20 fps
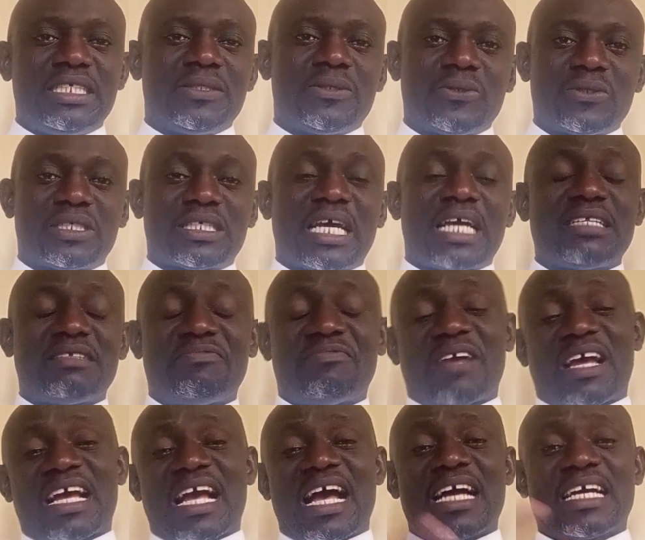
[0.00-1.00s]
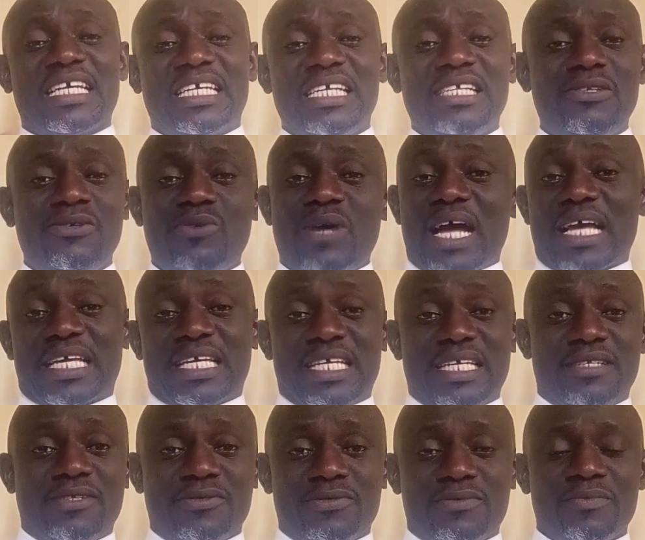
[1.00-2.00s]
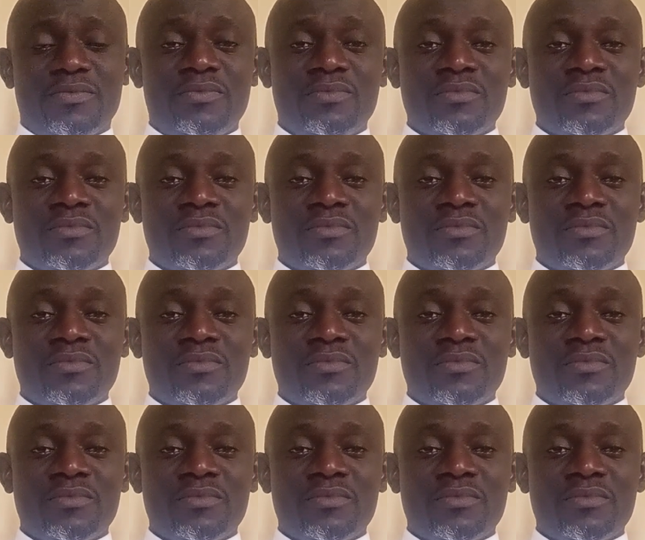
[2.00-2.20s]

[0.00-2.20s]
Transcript: the society. If I can kill you, I kill you.